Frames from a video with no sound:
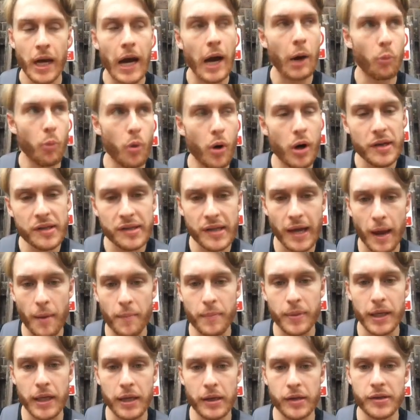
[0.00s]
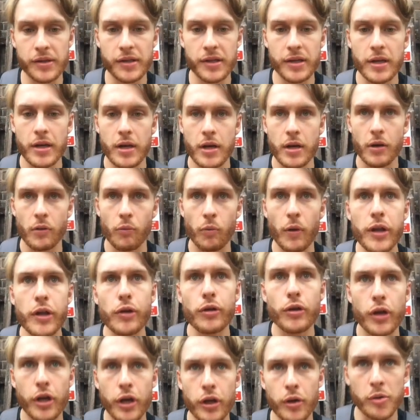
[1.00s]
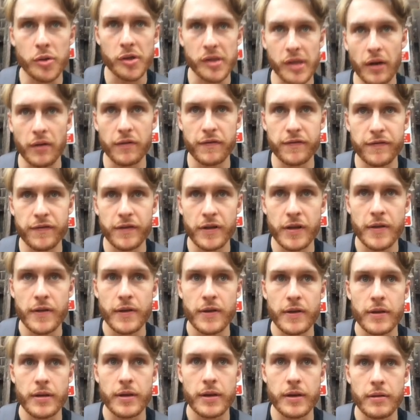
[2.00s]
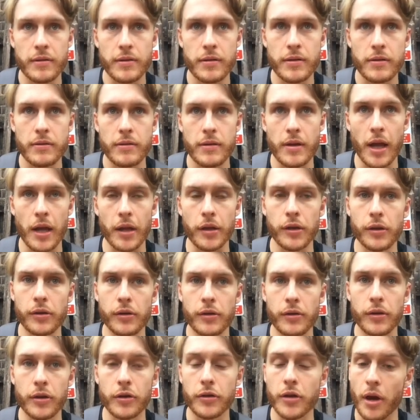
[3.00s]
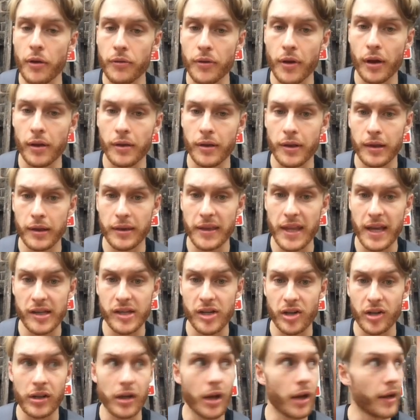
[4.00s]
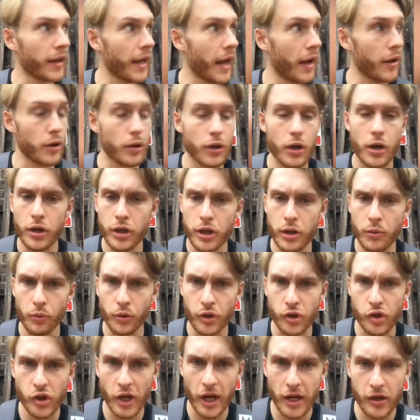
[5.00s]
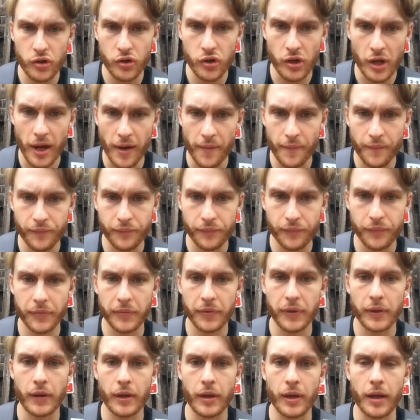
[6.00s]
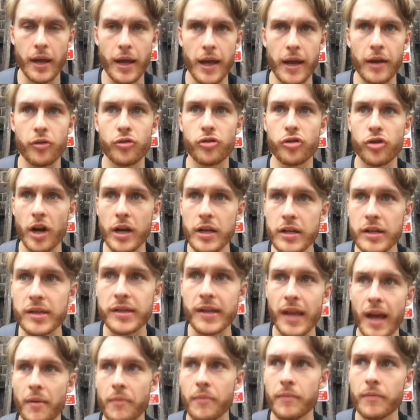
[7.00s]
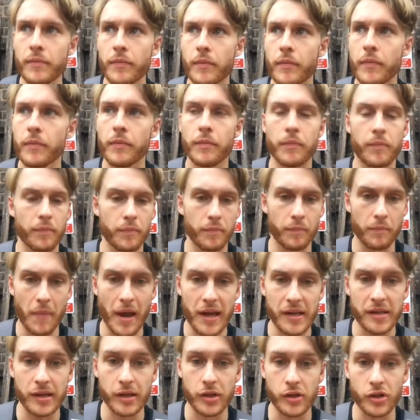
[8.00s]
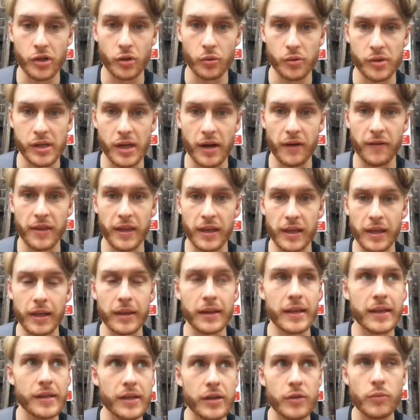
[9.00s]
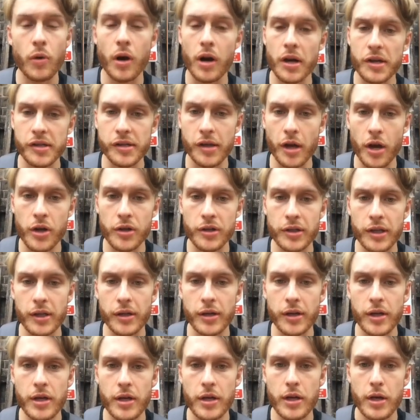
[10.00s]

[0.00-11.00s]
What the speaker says: And why is that? Because when you look at yourself and you don't necessarily like how you look, you want to change that, it creates that message to yourself thinking, this is why I started.